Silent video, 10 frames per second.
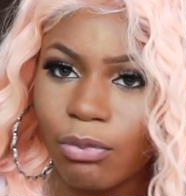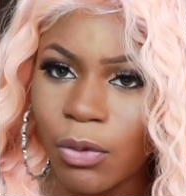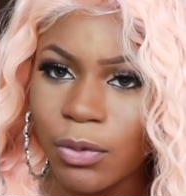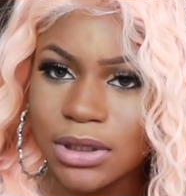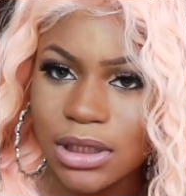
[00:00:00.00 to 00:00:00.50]

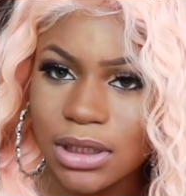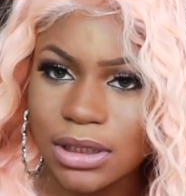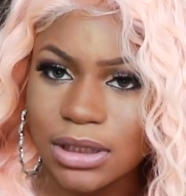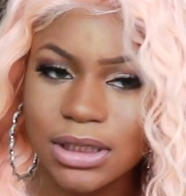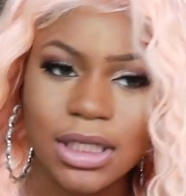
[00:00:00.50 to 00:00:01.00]
who is
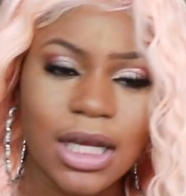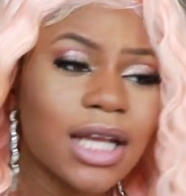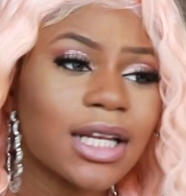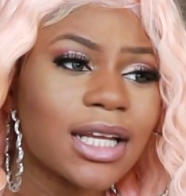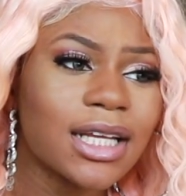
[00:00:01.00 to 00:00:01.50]
this?
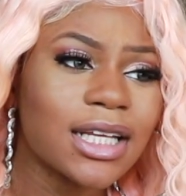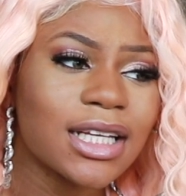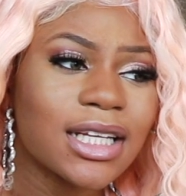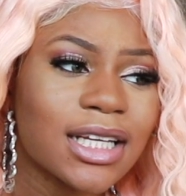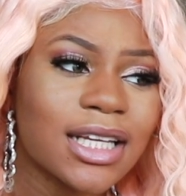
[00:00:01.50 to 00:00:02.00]
And
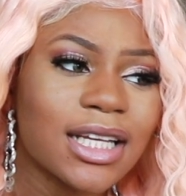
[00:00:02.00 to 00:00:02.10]
then